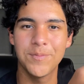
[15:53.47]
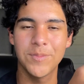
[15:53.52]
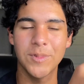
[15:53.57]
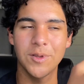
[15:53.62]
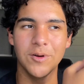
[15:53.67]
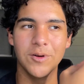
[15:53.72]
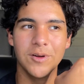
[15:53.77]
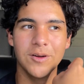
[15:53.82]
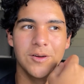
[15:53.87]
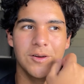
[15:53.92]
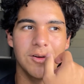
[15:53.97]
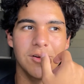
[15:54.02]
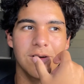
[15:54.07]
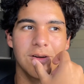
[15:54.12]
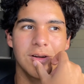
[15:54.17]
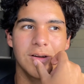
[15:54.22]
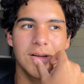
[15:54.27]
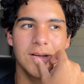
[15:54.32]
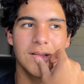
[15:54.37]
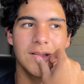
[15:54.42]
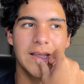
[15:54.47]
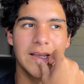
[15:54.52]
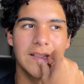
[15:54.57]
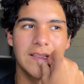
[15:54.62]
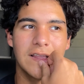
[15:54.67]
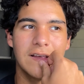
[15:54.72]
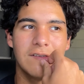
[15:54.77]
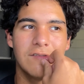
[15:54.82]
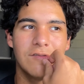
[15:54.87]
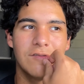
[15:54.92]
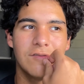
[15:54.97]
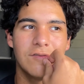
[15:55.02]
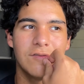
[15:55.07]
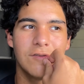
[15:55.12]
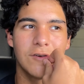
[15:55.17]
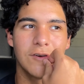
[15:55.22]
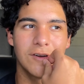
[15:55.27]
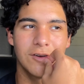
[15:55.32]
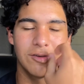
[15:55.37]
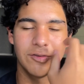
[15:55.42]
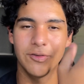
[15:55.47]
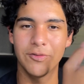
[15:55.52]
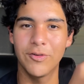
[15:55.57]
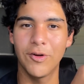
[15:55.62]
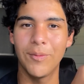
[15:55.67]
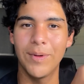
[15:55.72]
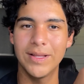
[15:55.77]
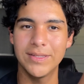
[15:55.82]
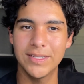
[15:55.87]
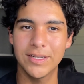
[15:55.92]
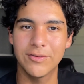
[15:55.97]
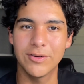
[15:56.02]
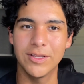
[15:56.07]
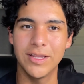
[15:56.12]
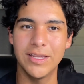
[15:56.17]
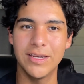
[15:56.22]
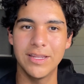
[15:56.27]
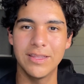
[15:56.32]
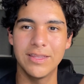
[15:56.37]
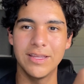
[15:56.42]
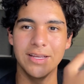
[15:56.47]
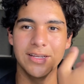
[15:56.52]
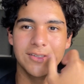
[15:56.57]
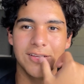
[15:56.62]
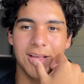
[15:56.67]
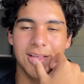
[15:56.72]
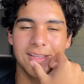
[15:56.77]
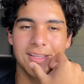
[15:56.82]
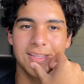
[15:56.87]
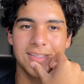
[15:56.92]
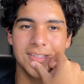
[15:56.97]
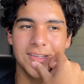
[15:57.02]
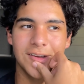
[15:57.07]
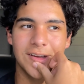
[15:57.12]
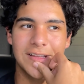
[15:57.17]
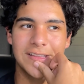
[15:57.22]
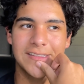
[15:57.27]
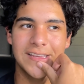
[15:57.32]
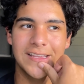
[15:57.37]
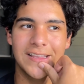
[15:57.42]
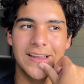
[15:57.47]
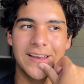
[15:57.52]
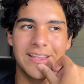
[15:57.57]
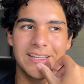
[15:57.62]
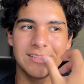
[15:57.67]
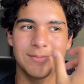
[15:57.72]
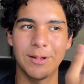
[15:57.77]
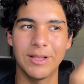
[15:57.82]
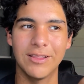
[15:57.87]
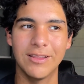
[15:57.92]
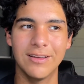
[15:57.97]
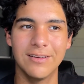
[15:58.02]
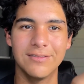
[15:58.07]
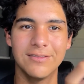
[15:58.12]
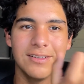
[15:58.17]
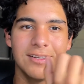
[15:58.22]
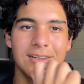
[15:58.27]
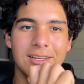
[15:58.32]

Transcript: or like love or romantic related things. I can say a lot of things about love,